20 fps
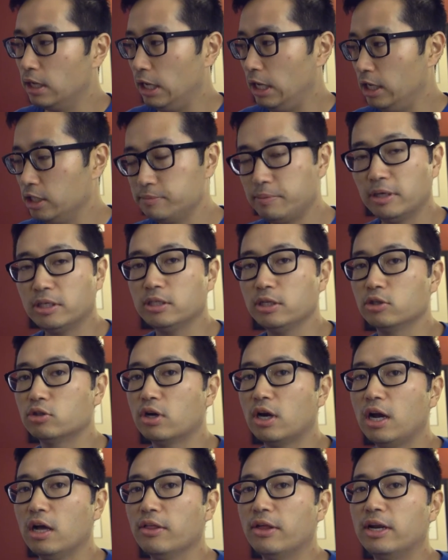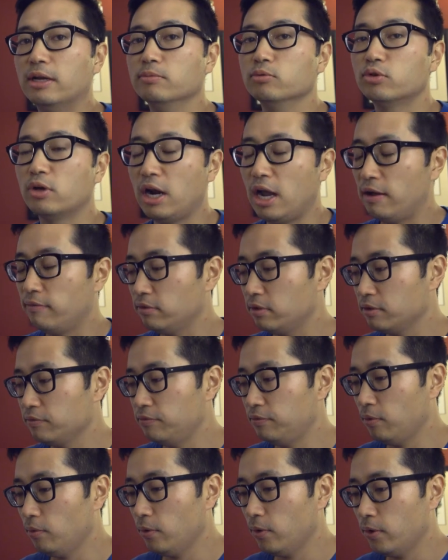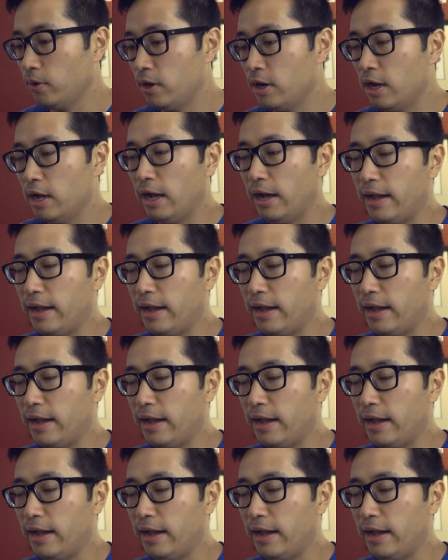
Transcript: especially a trial that I'm traveling for,